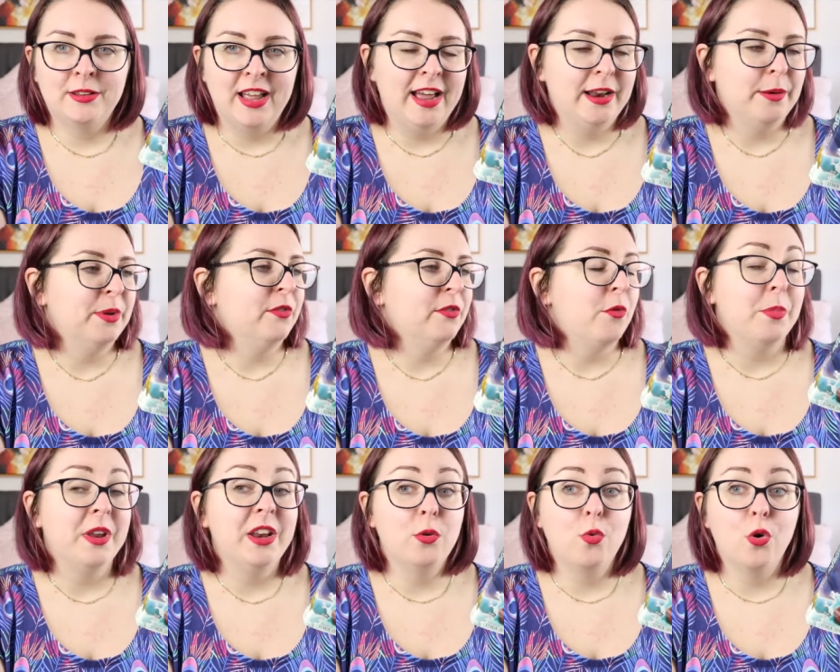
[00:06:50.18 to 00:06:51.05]
had a bit of a
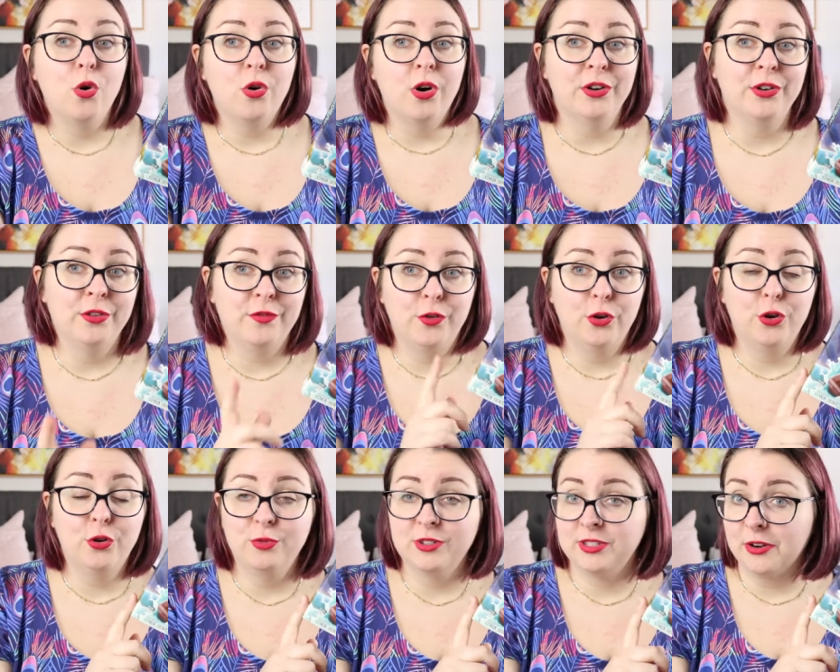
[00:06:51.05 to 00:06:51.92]
bidding war on it for
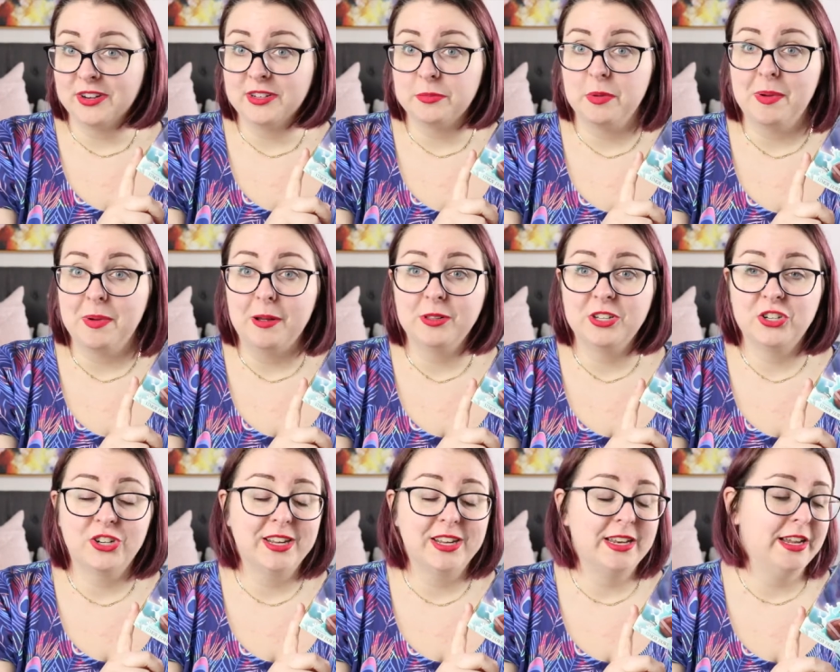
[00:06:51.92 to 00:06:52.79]
who was going to be
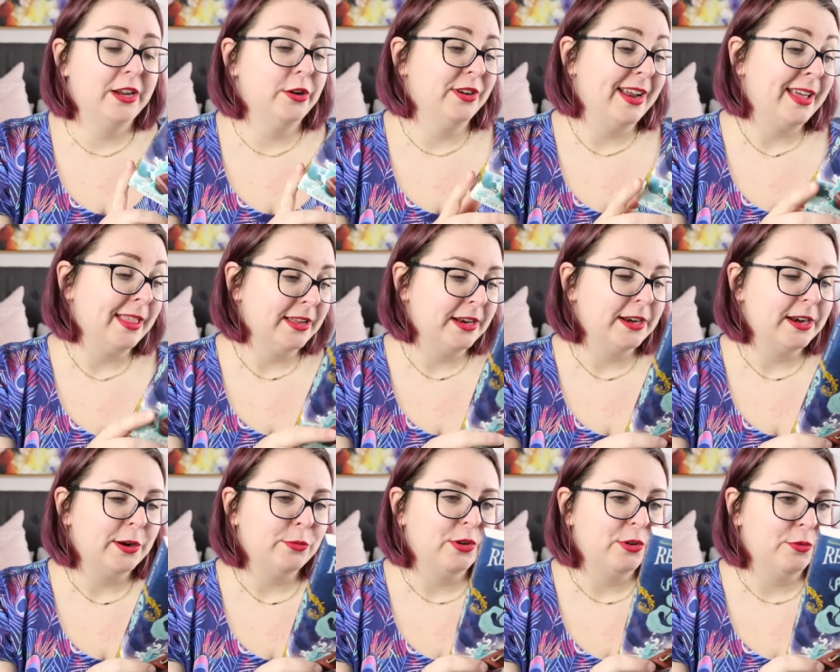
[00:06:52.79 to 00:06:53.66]
publishing it here and Allen and
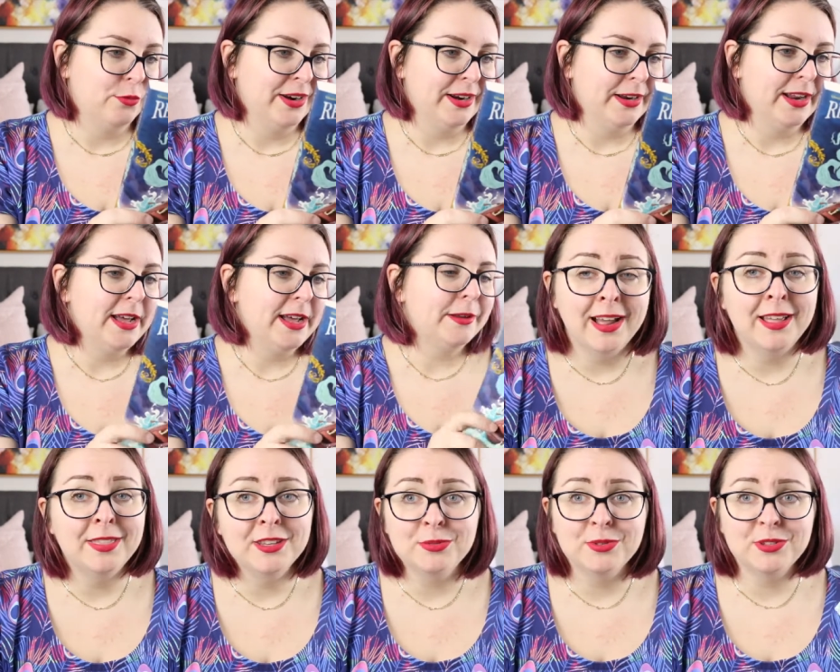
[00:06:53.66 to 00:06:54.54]
Unwin won it out.
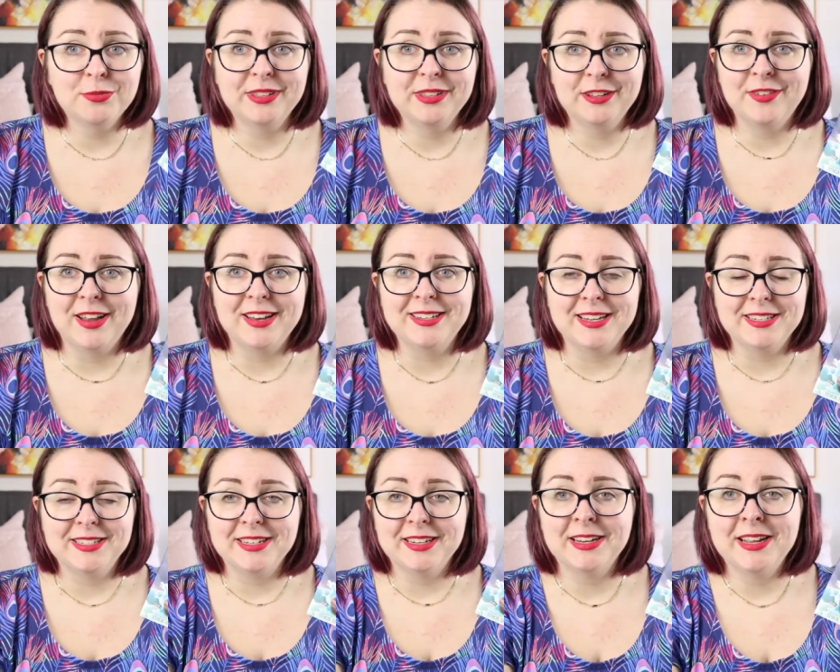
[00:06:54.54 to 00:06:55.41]
And this was a really
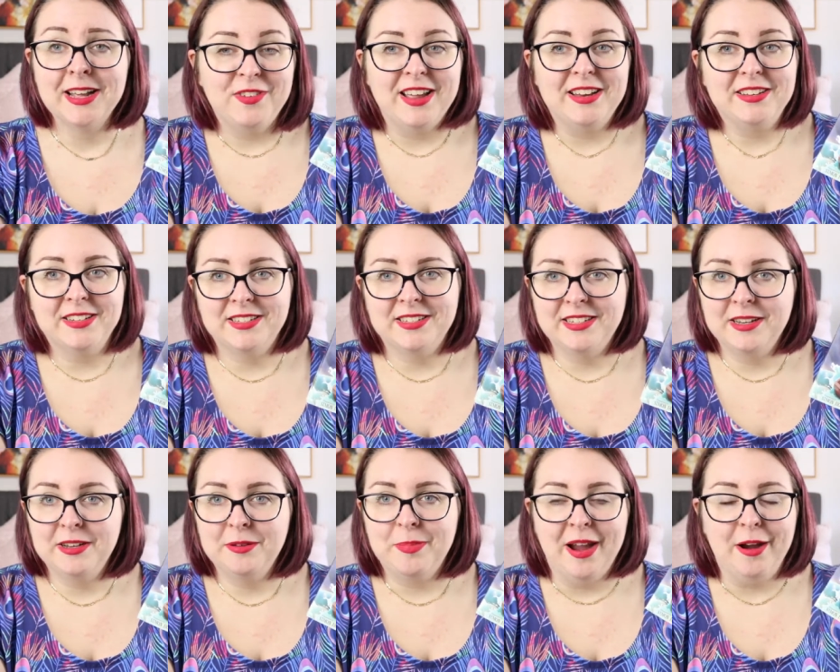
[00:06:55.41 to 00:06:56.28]
fantastic
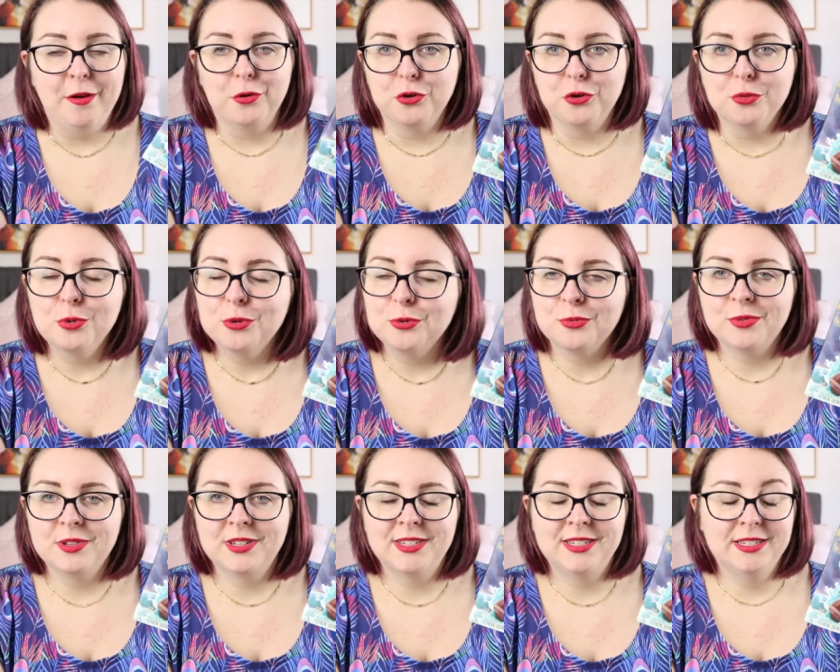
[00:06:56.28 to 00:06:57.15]
fantasy
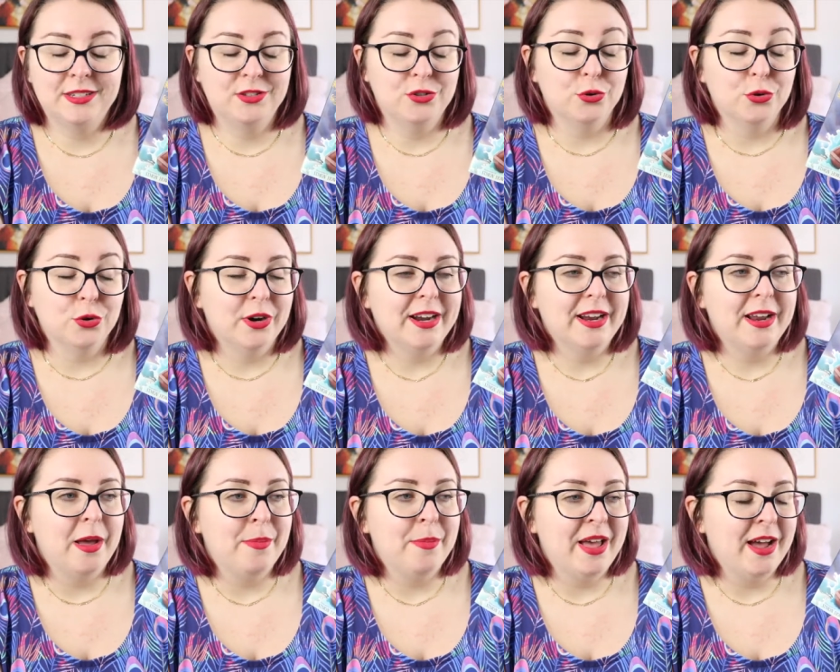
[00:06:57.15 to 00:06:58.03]
paranormal
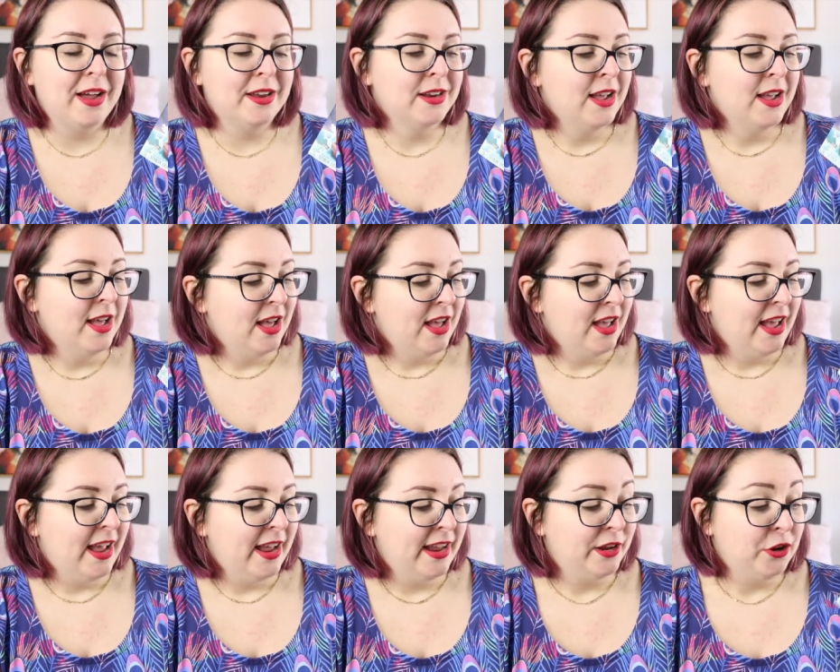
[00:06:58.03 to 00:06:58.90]
story about
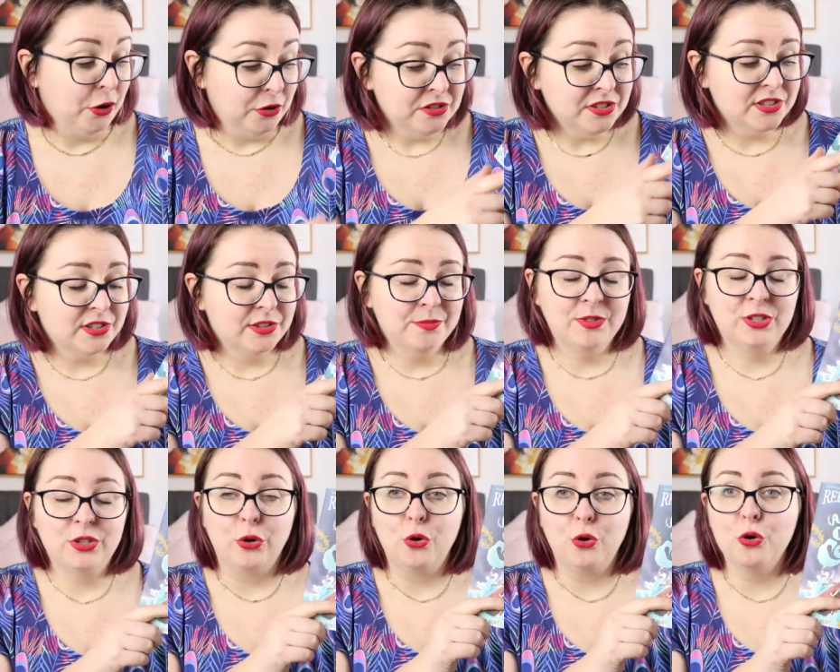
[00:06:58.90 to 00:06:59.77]
a ghost.
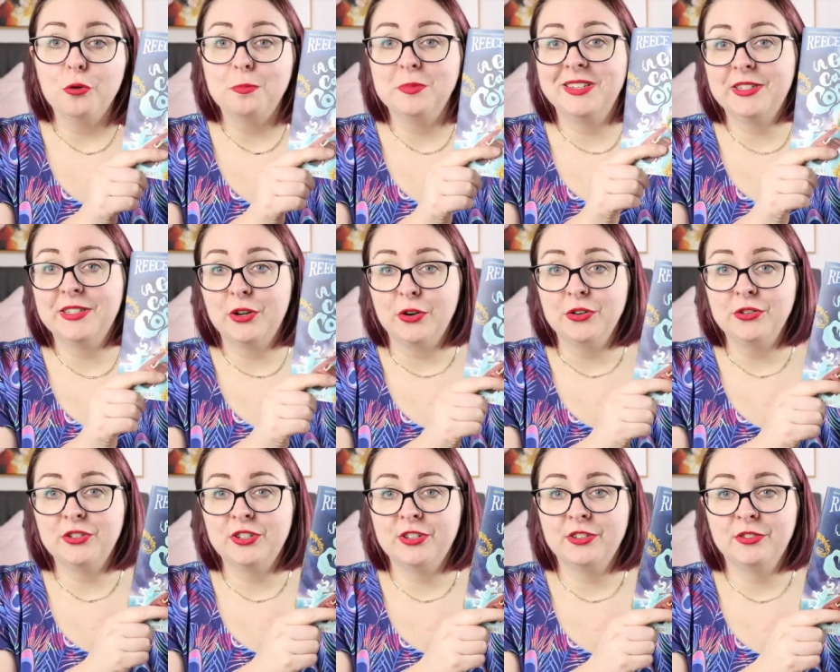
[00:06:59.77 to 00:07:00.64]
So Corpse is a
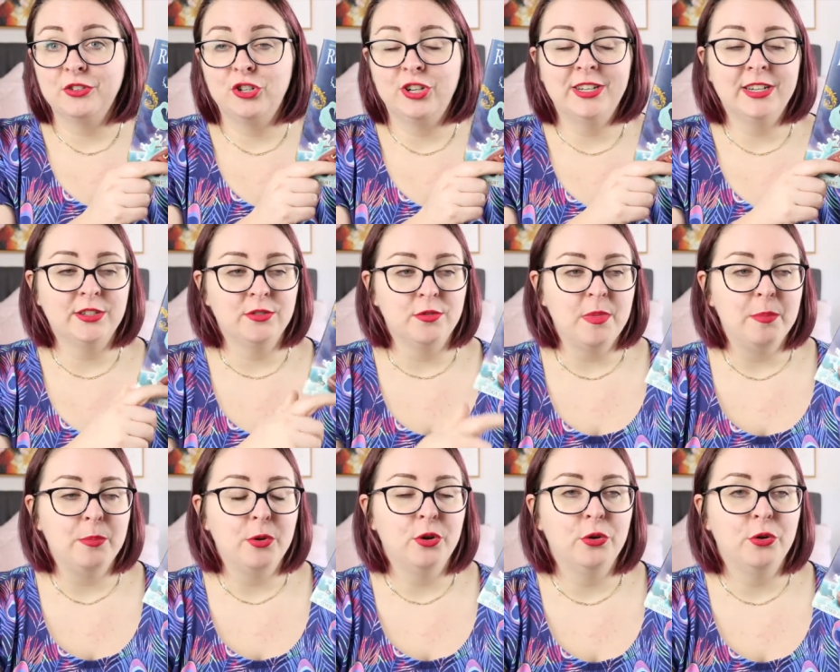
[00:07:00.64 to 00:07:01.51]
ghost. She doesn't
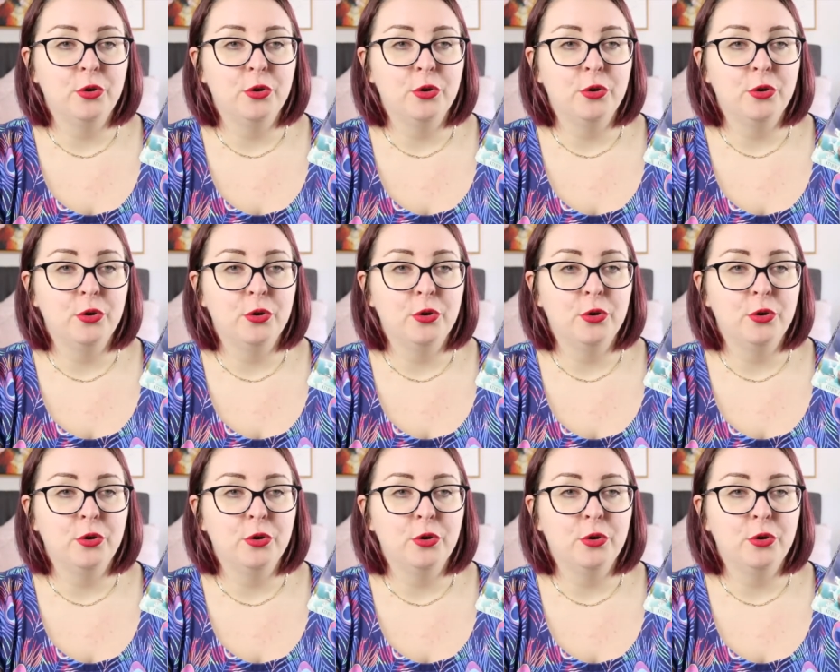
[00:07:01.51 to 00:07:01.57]
remember